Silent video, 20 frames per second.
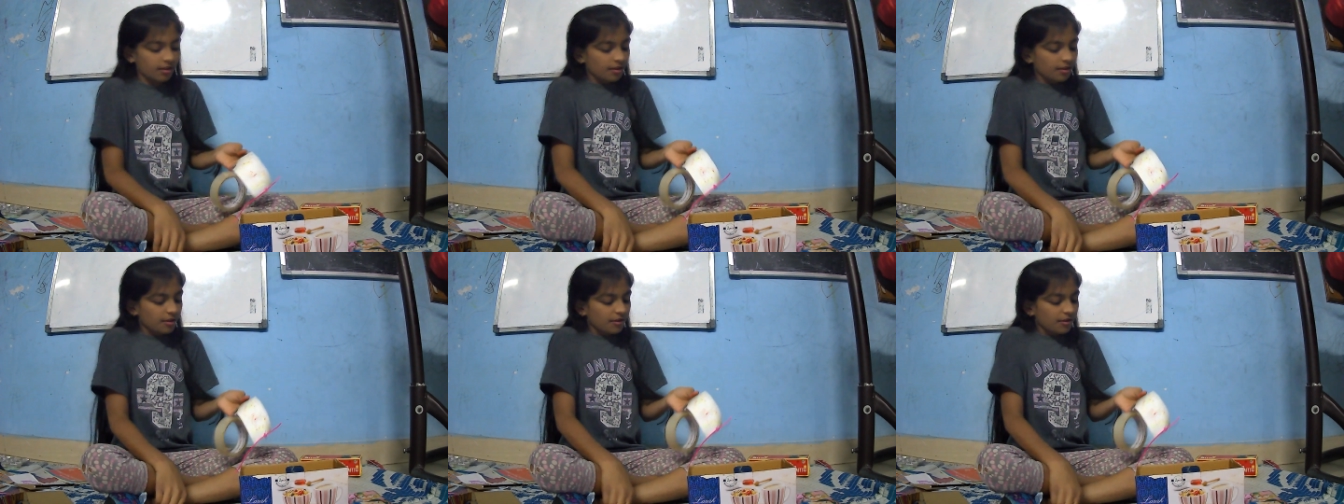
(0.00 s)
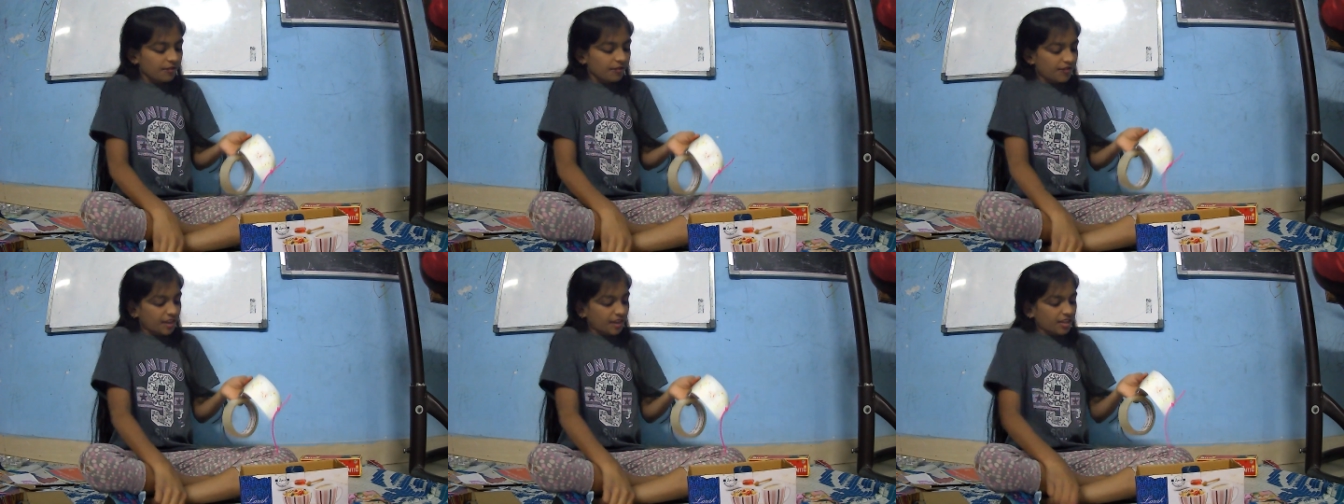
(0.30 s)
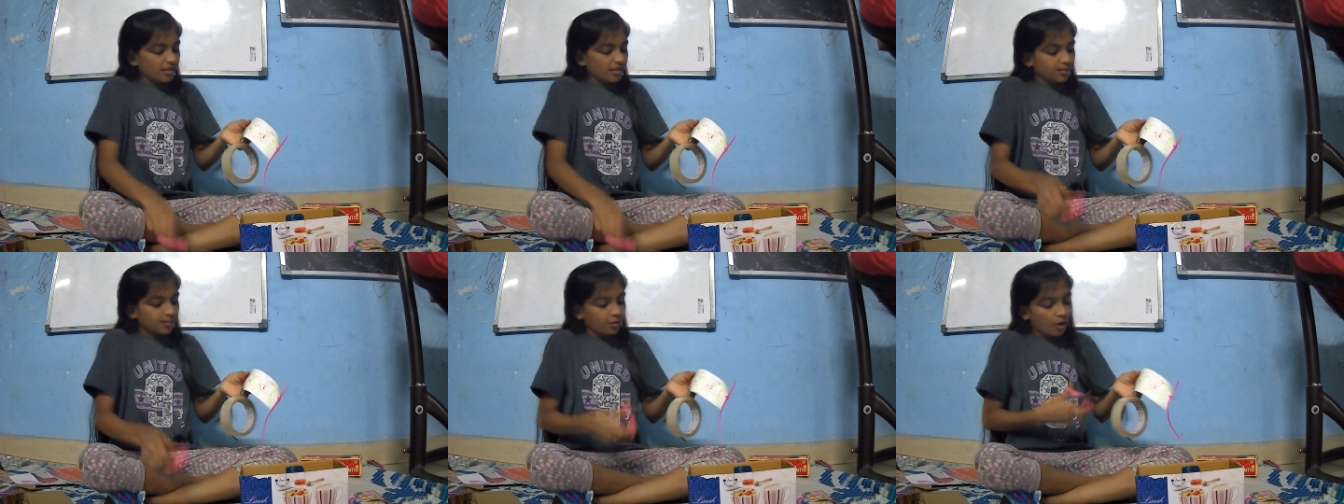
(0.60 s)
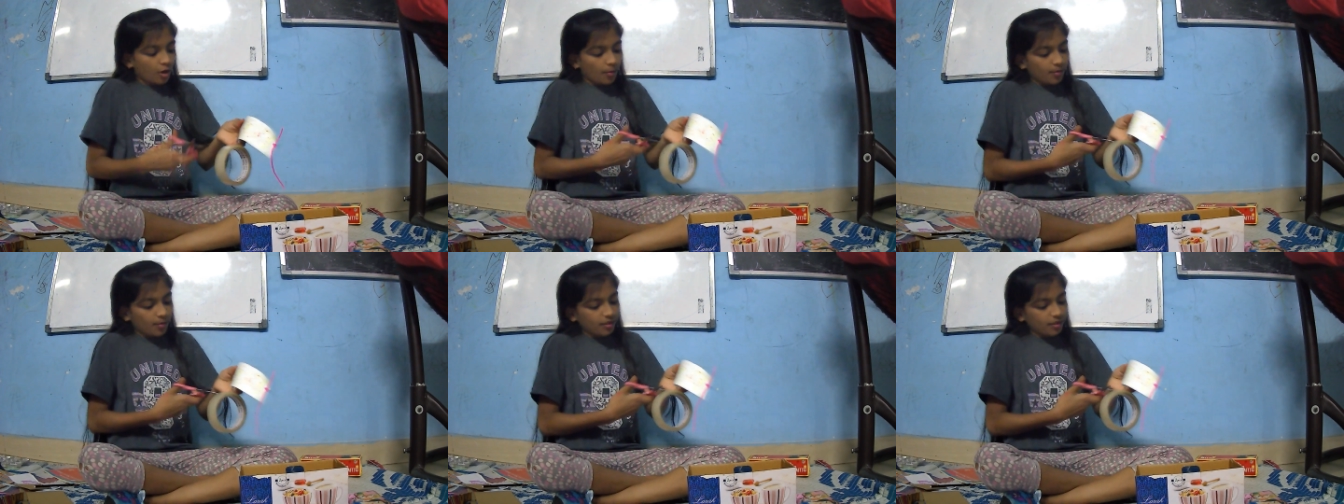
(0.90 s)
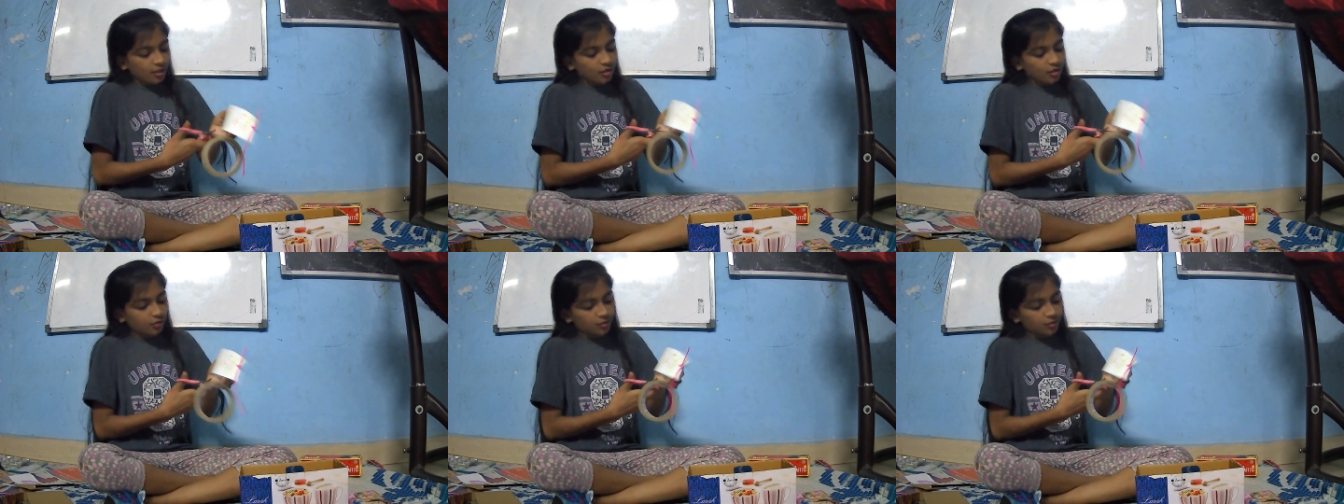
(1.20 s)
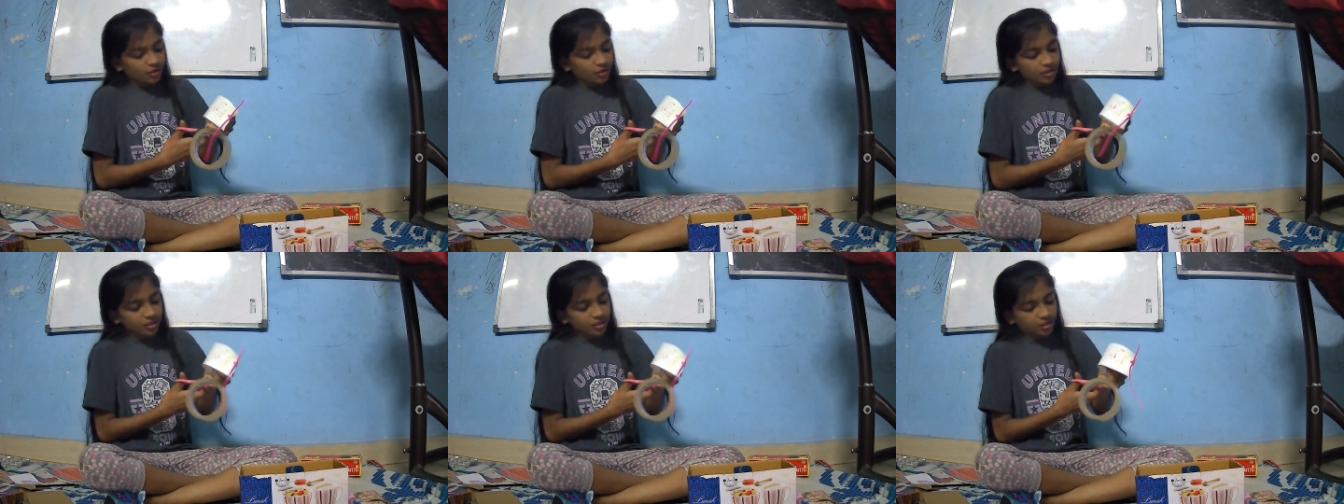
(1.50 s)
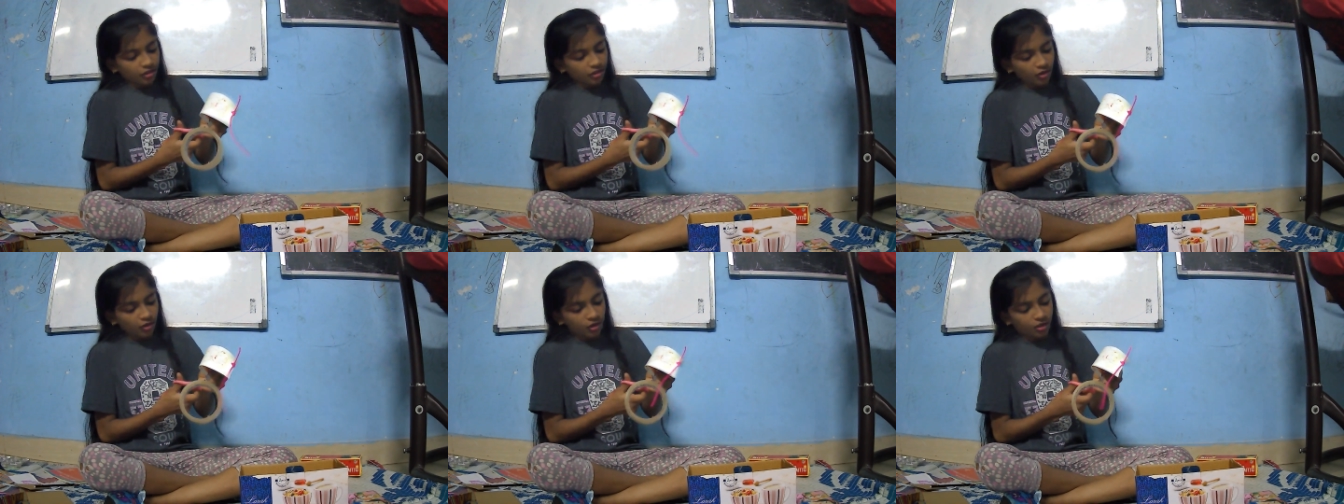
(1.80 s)
faced properly towards the
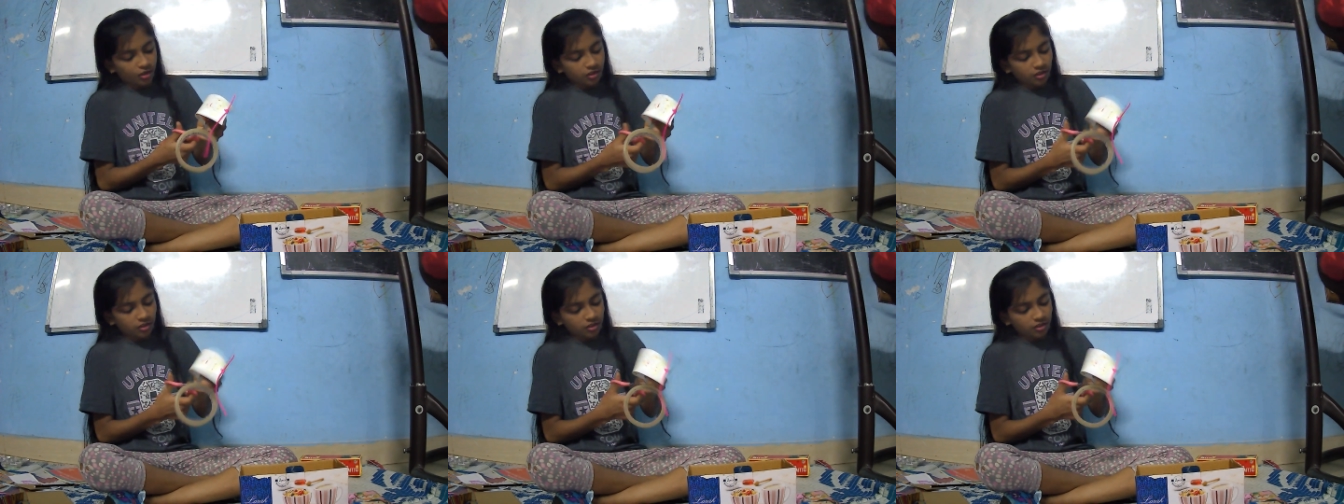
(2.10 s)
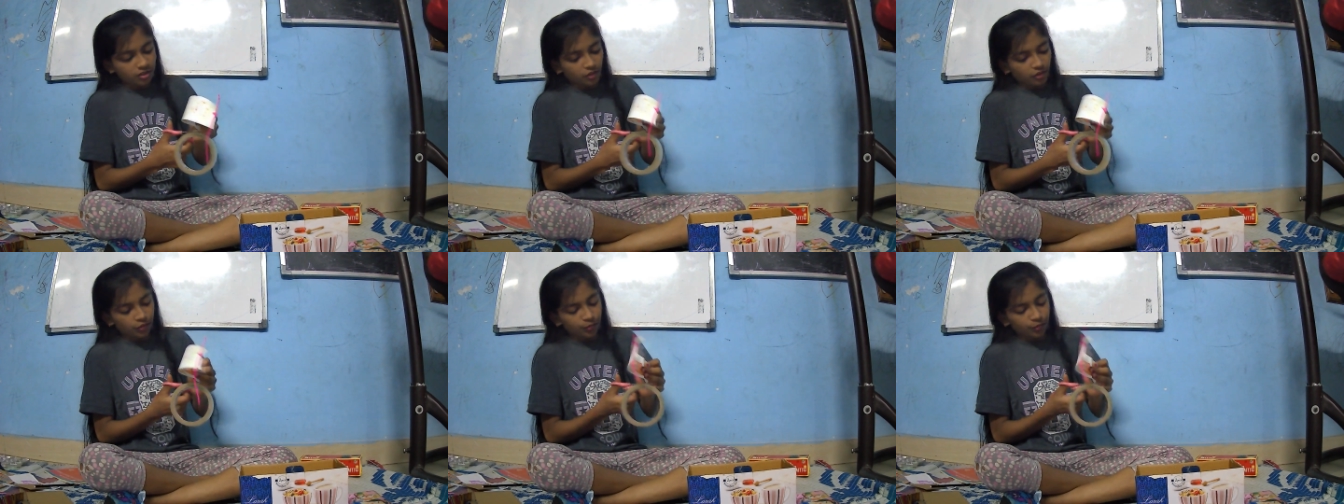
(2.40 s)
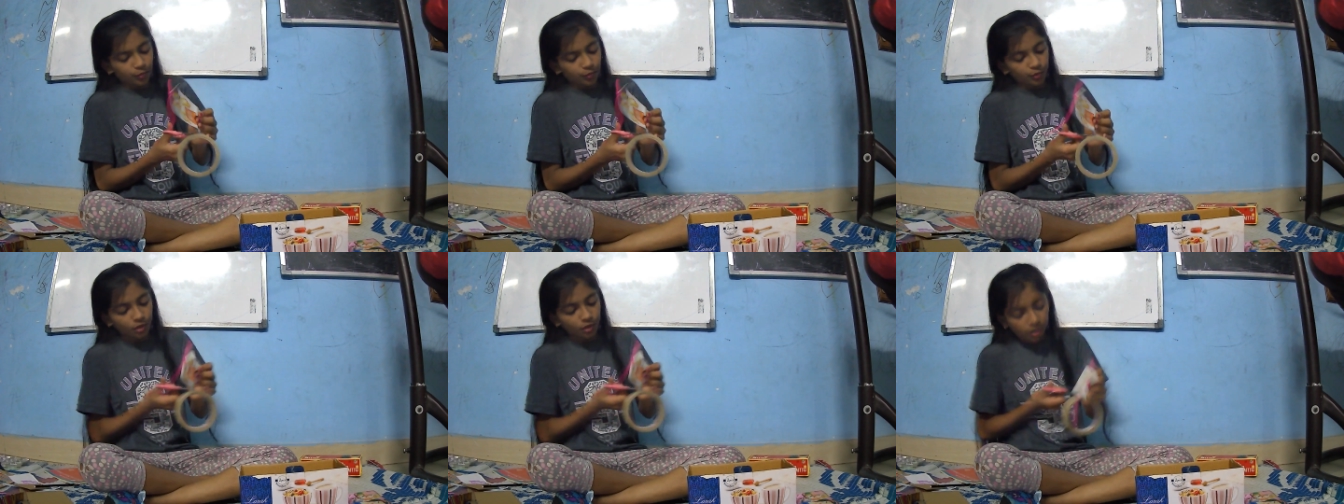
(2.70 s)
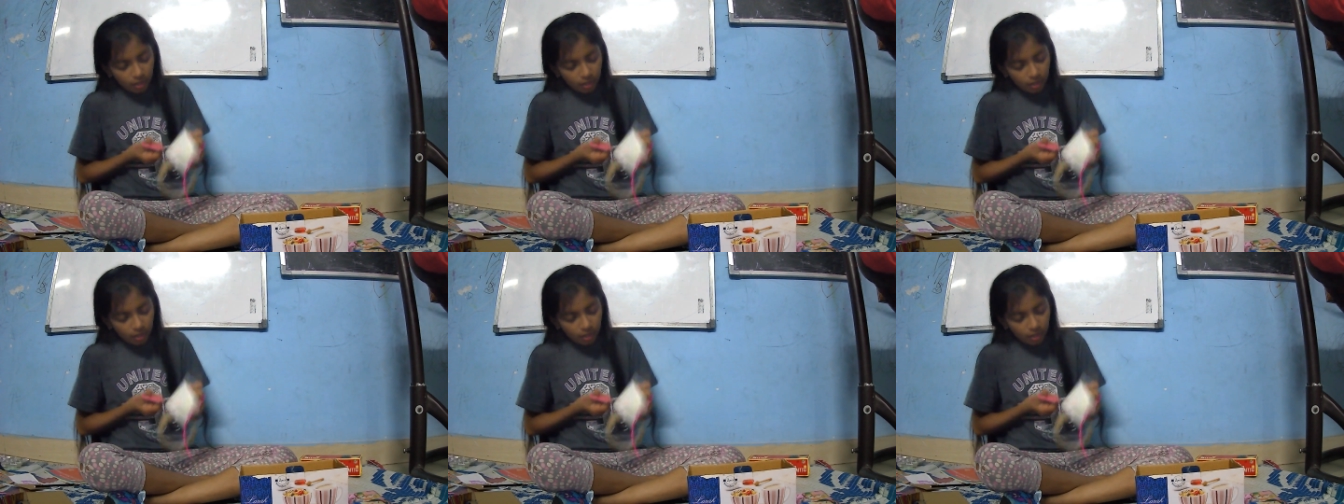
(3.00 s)
north and south pole.